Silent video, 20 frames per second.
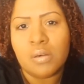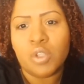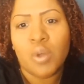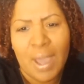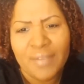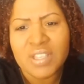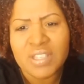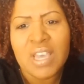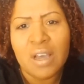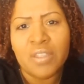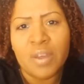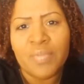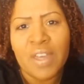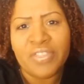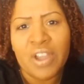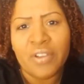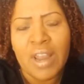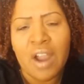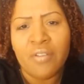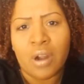You have to tell
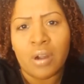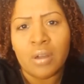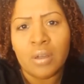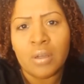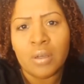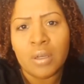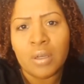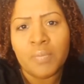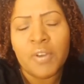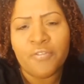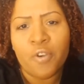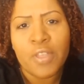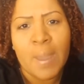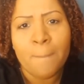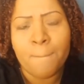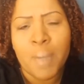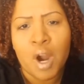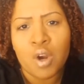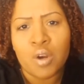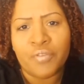them that they're in error before
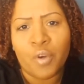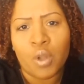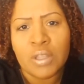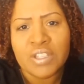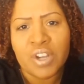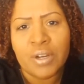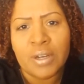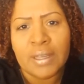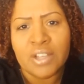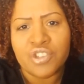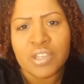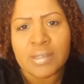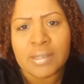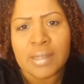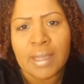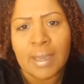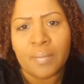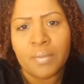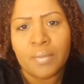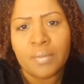they burn for all eternity in
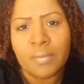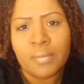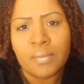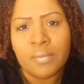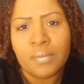Jesus' name.